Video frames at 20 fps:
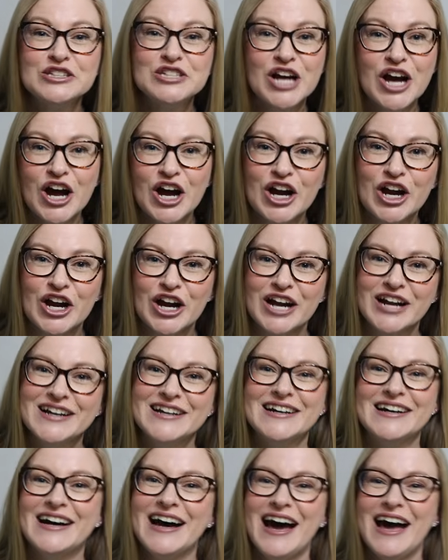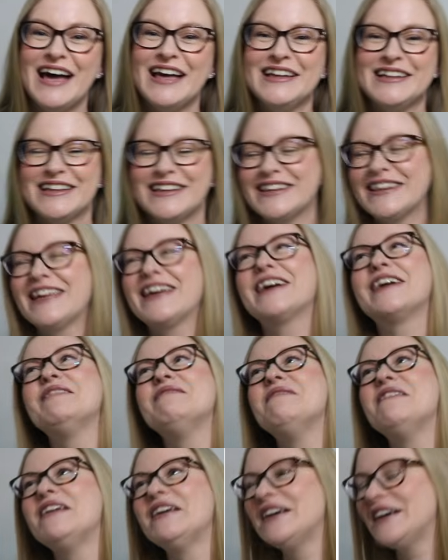jar. Like,
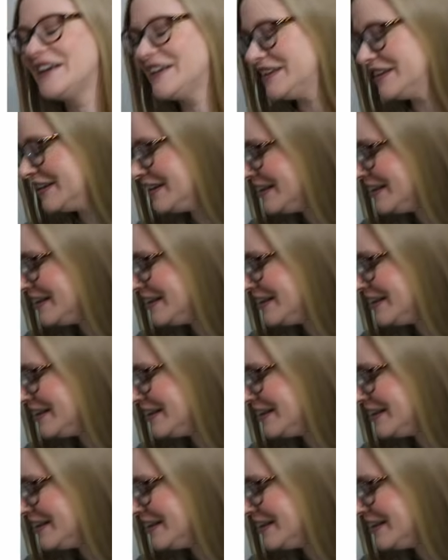go on.